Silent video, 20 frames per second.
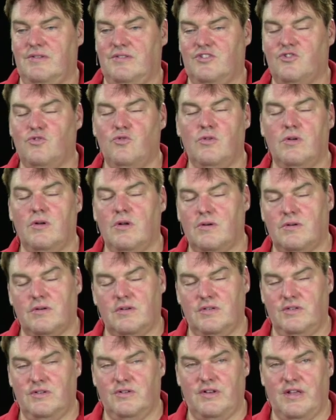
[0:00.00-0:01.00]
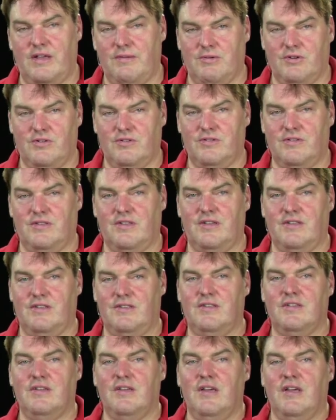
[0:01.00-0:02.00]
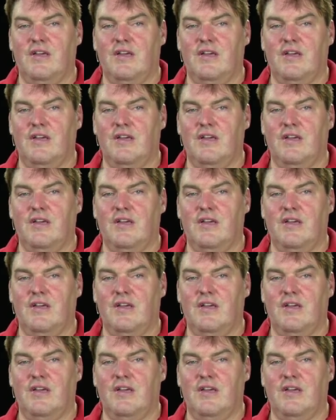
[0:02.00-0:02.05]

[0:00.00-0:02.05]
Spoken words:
school or in your neighborhood, and